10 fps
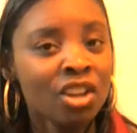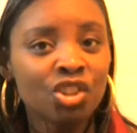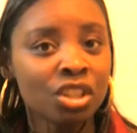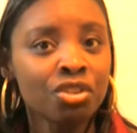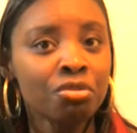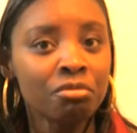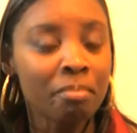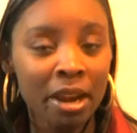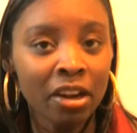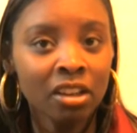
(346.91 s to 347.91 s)
just
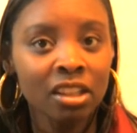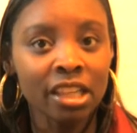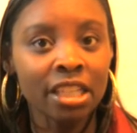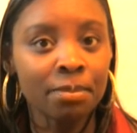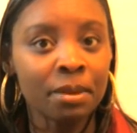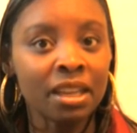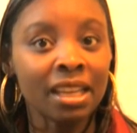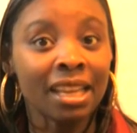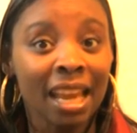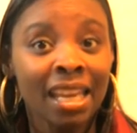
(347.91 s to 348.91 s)
numerically
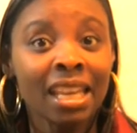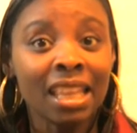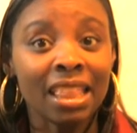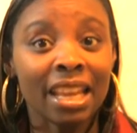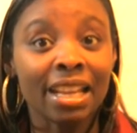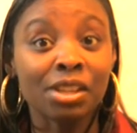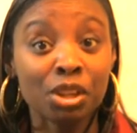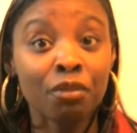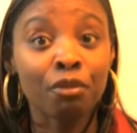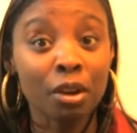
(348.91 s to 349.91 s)
speaking, anything
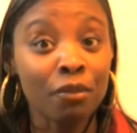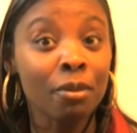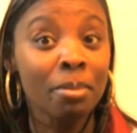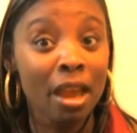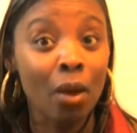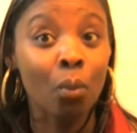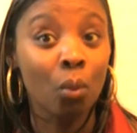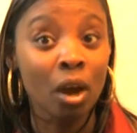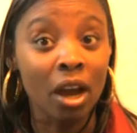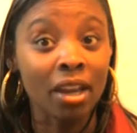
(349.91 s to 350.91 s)
differing from that
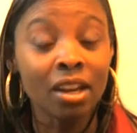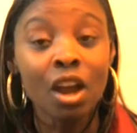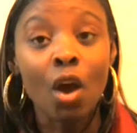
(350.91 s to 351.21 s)
1,